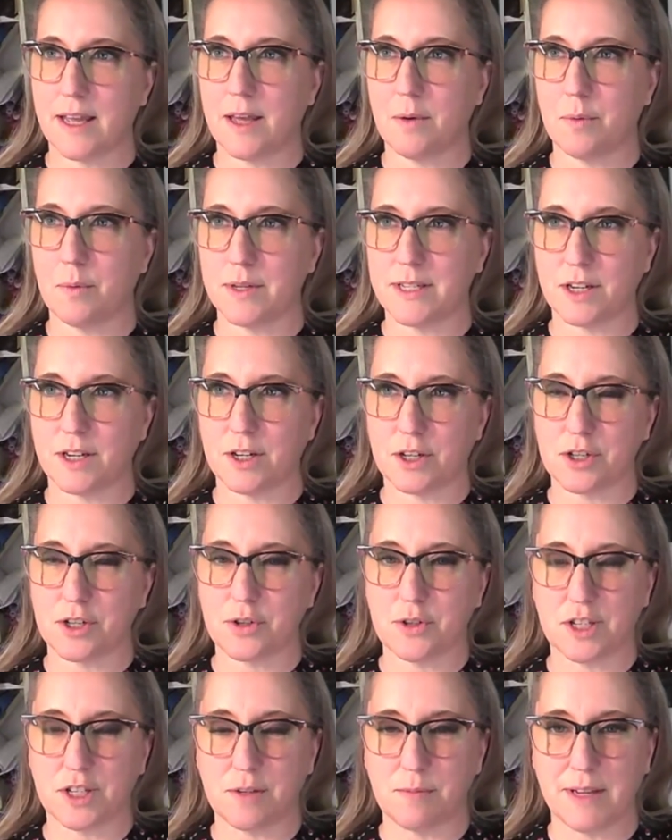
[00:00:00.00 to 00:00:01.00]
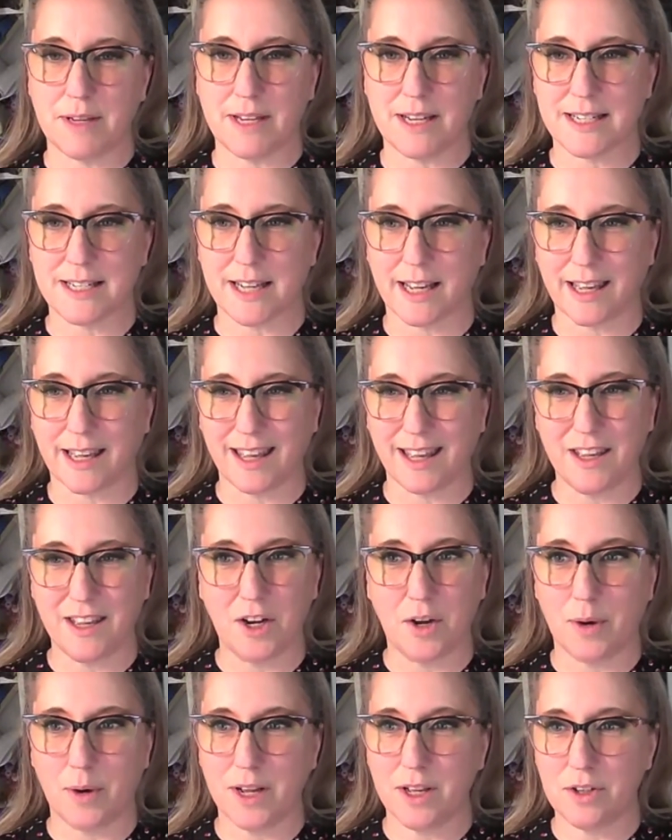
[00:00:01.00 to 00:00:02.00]
It was introduced to me as like, you
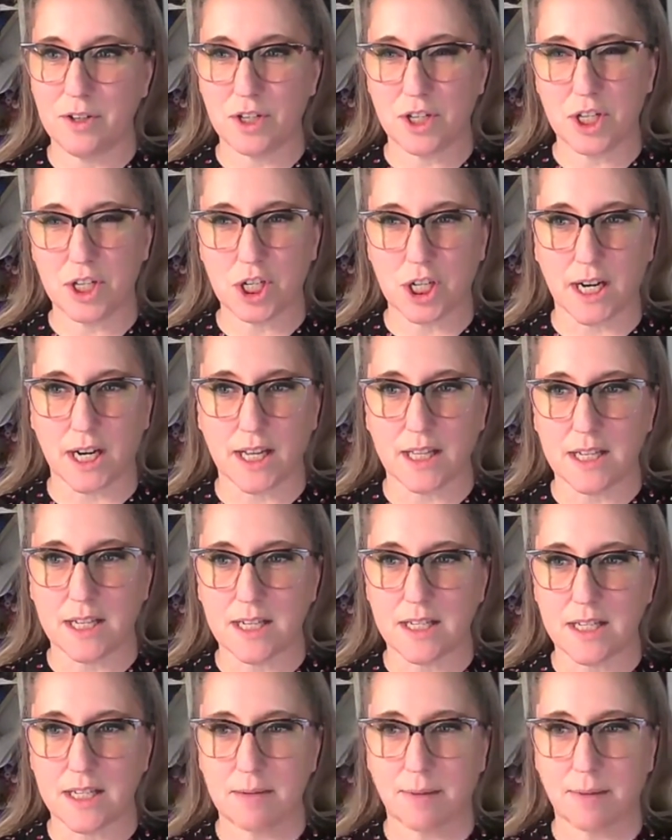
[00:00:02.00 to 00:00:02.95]
know what, you should try this.